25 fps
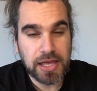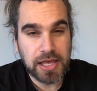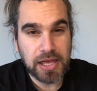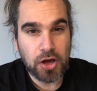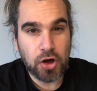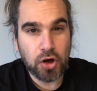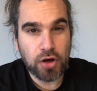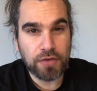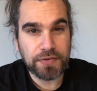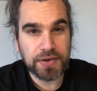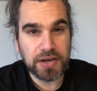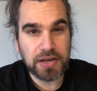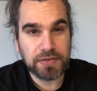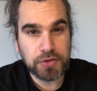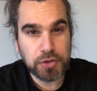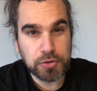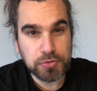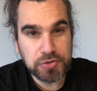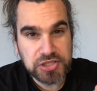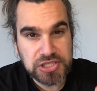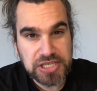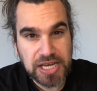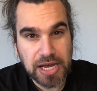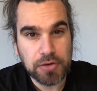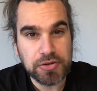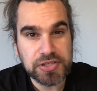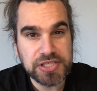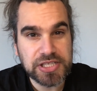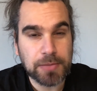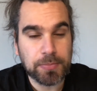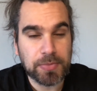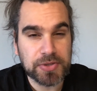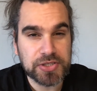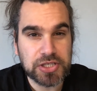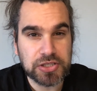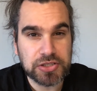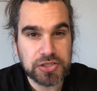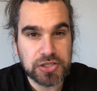Often if you tell someone
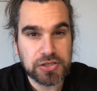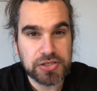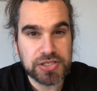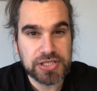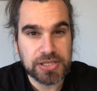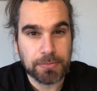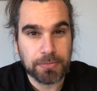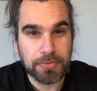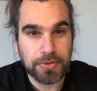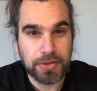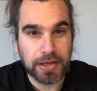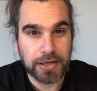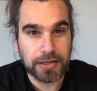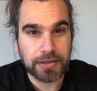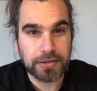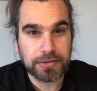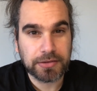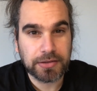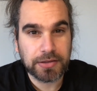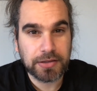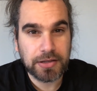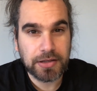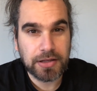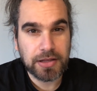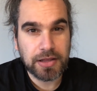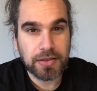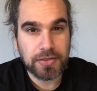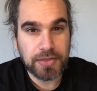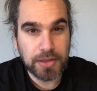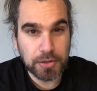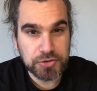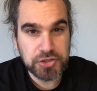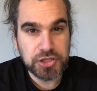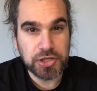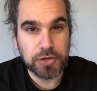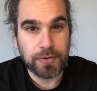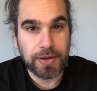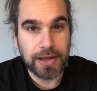to do something, they'll
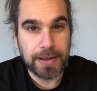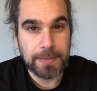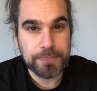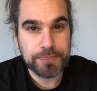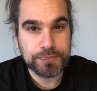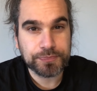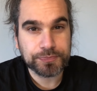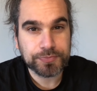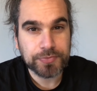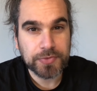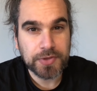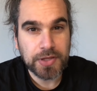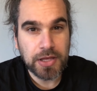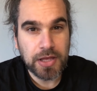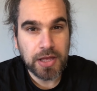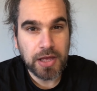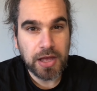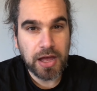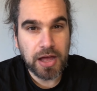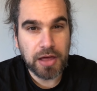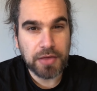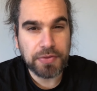do it.